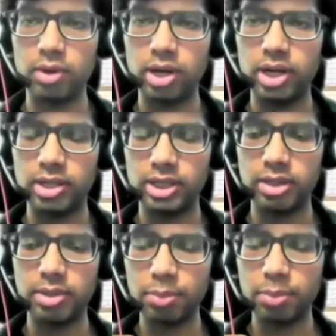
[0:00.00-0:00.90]

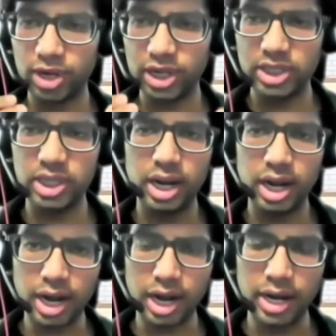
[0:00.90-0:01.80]
a professional
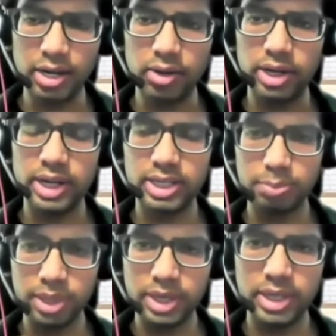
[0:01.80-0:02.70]
eye or an
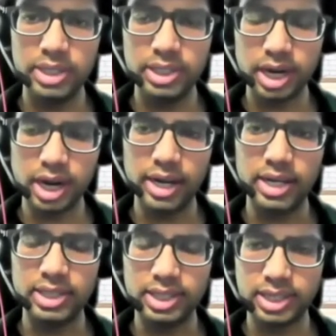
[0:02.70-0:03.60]
experienced eye
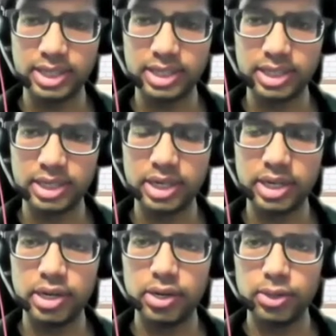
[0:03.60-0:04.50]
is necessary
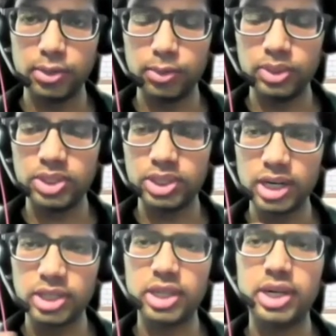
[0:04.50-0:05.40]
to
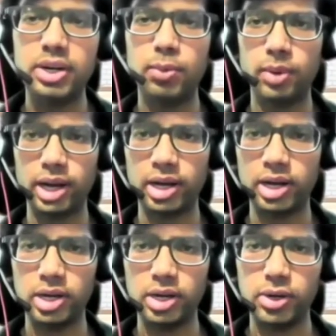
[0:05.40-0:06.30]
structure it well.
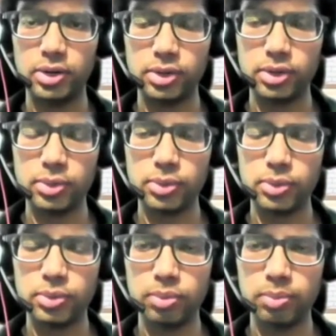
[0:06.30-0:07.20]

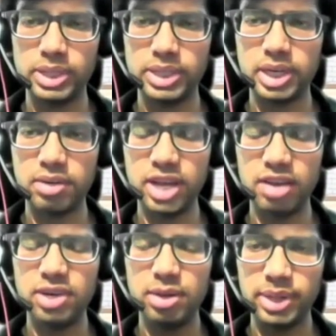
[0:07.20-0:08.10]
To basically, we
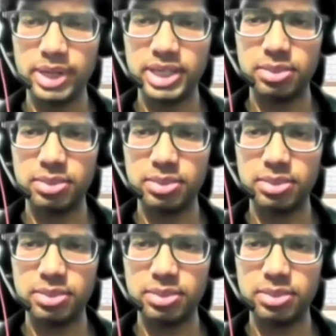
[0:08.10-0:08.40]
have limited